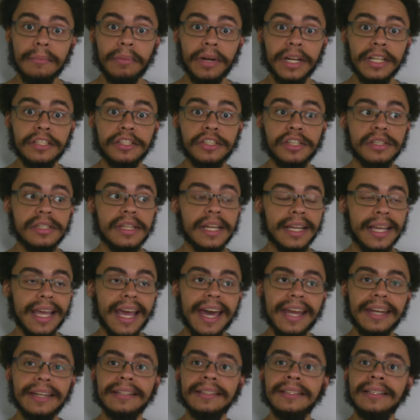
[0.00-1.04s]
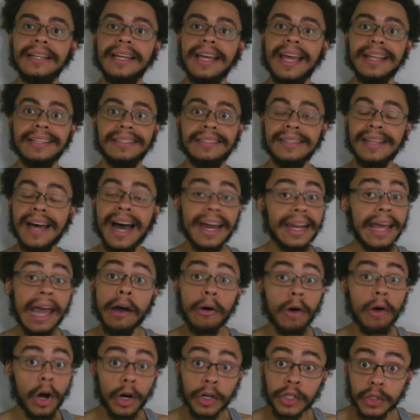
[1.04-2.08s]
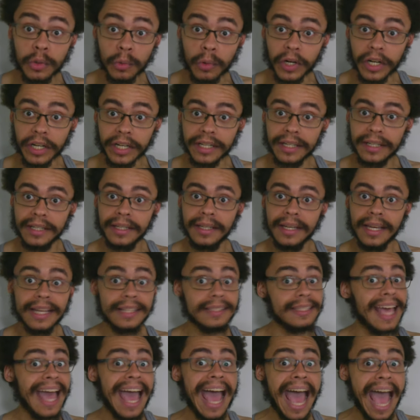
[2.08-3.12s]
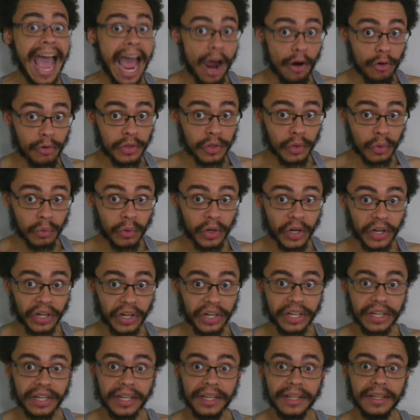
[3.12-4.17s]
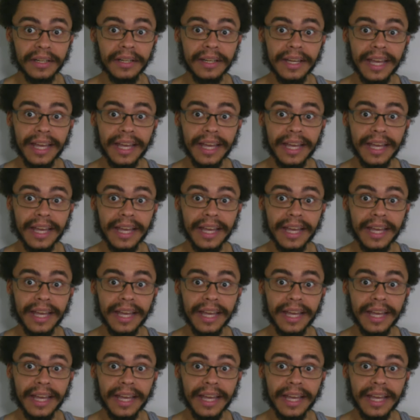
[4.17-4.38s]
But it's just, again, it's not how hard you work. It's how you work.